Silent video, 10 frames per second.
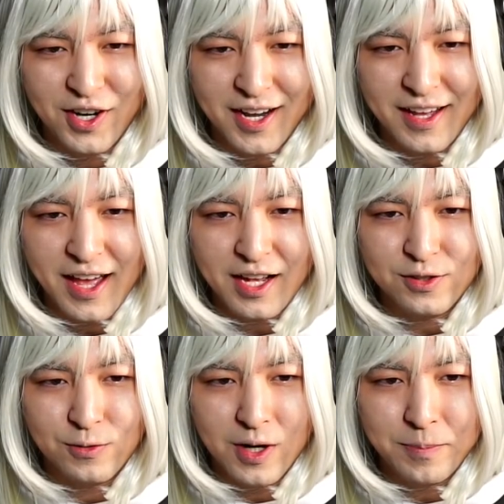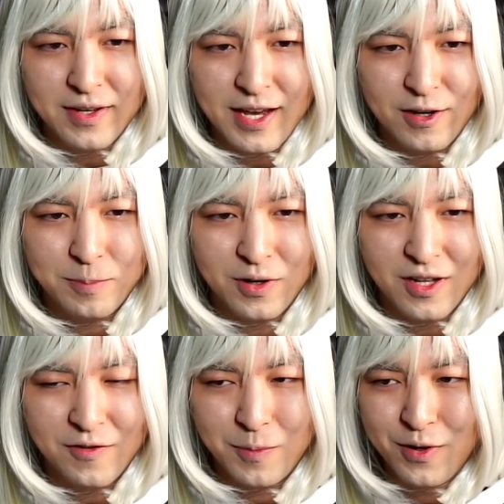You gotta act grumpy now to
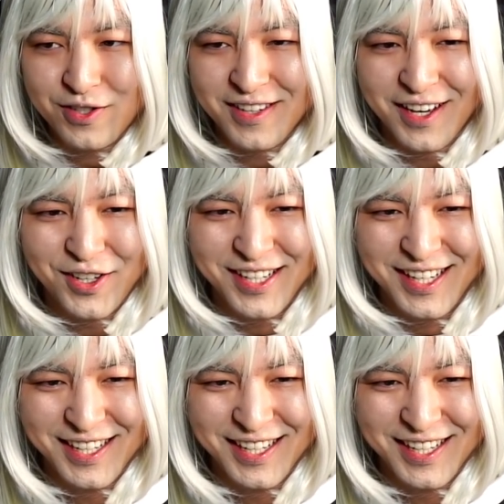pull off the personality.